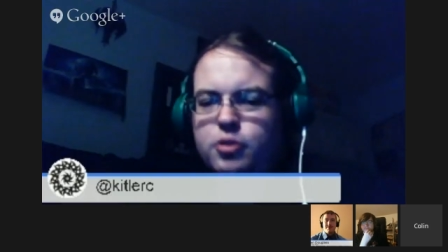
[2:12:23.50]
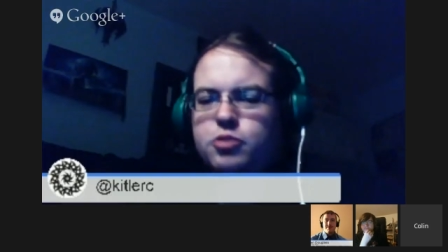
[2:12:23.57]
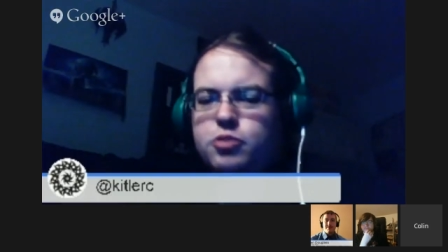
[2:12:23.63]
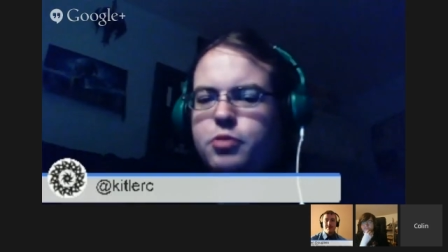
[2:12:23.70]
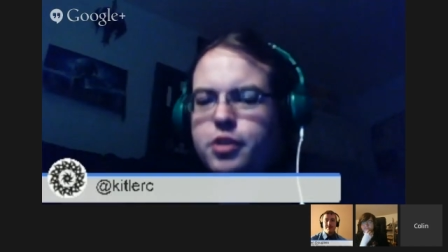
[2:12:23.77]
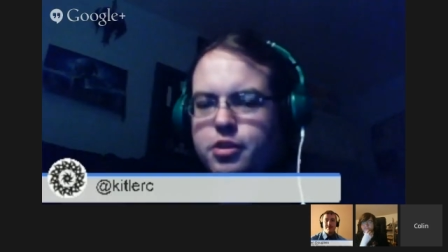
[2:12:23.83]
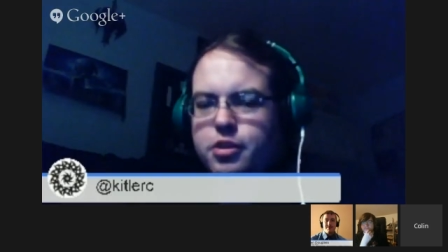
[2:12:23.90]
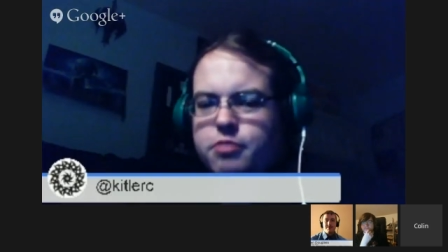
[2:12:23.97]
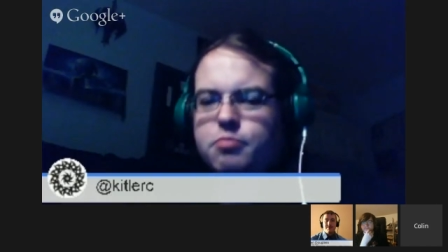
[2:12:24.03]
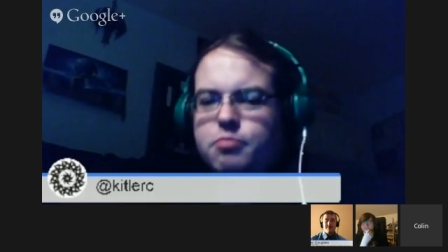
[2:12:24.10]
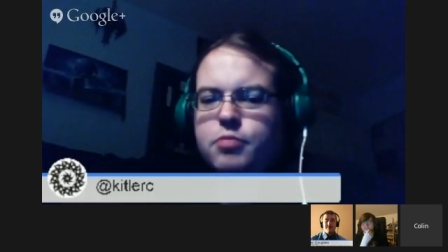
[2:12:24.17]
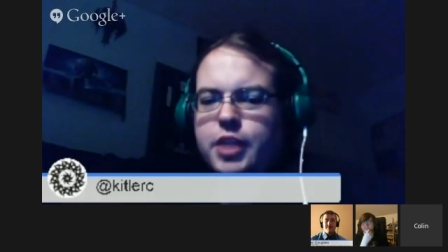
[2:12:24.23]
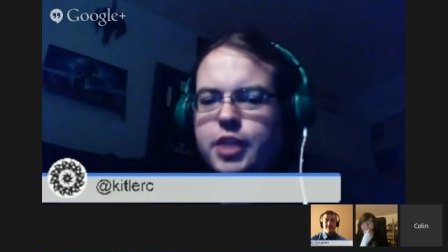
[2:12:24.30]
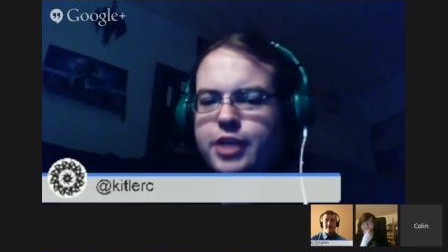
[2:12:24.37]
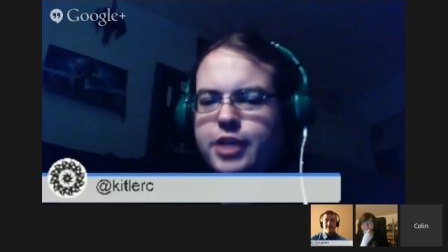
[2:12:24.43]
with
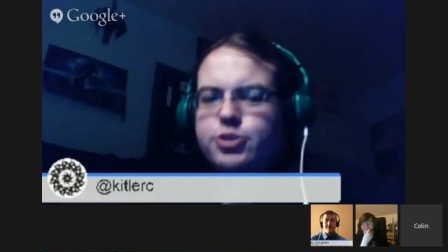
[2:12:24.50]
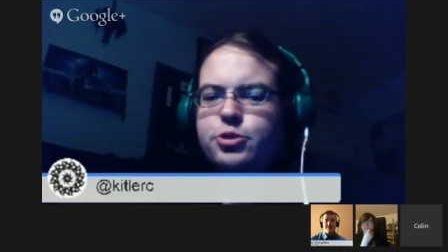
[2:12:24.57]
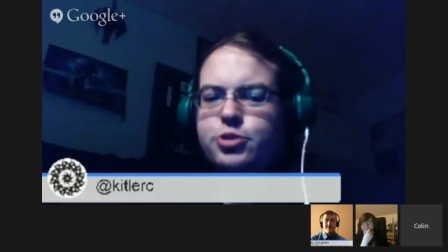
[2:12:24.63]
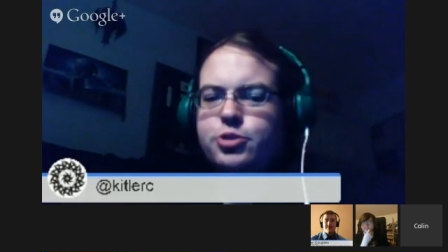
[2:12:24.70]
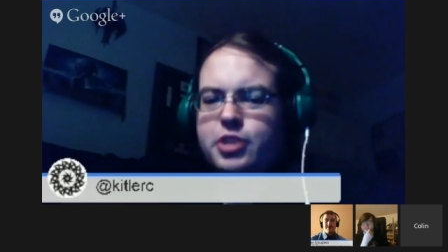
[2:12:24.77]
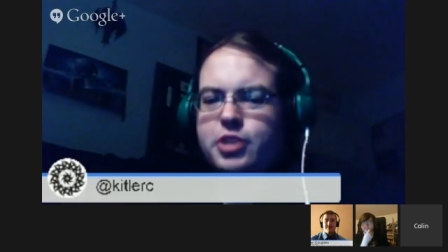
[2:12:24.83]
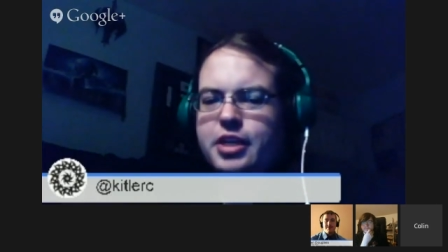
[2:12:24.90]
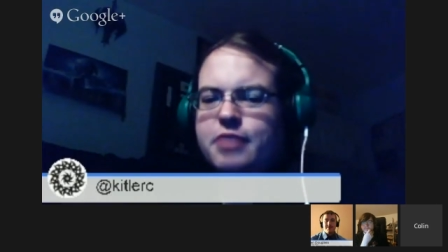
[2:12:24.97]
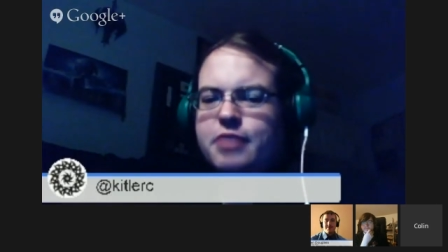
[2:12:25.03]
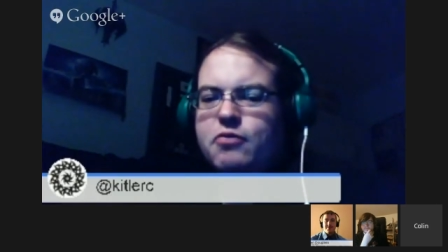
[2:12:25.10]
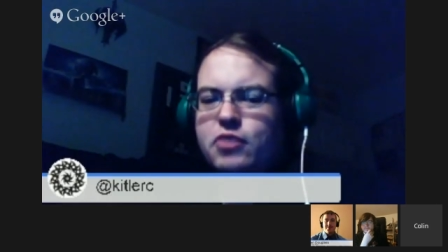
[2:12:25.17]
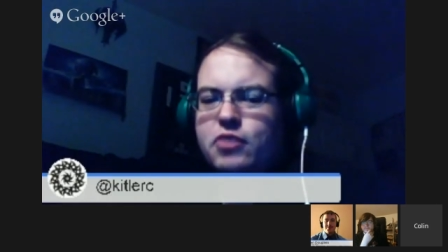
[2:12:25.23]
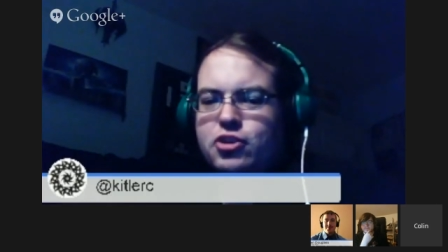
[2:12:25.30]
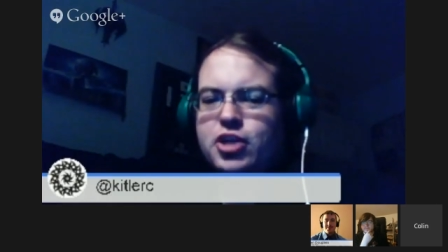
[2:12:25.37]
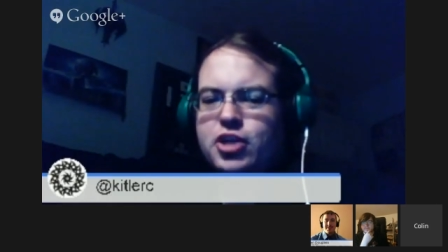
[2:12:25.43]
lasers and
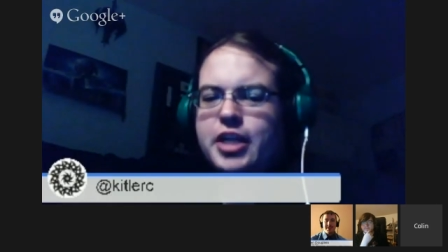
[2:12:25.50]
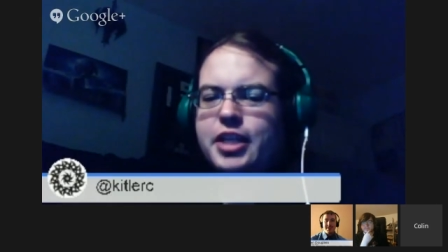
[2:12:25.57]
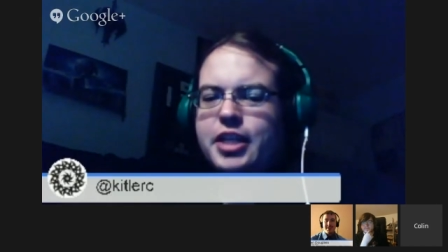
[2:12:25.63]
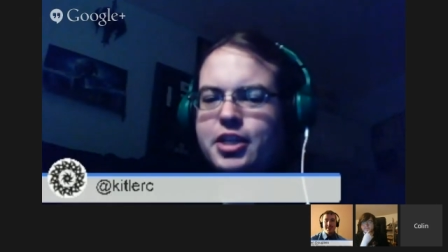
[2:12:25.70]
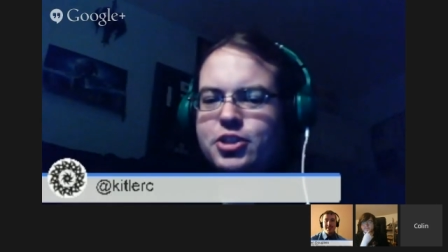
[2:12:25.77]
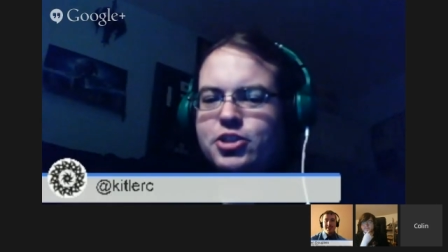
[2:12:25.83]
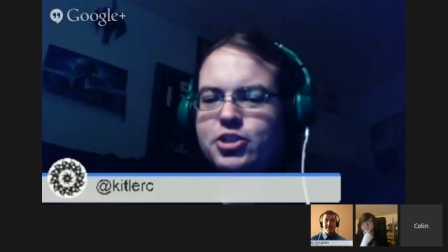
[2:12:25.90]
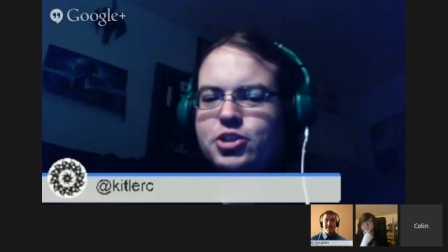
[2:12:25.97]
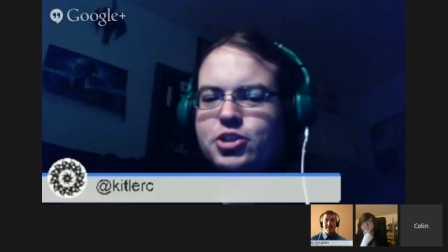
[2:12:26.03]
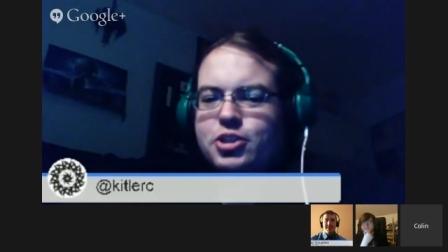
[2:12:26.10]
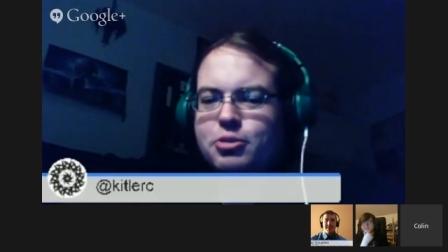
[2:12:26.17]
fisheye lenses.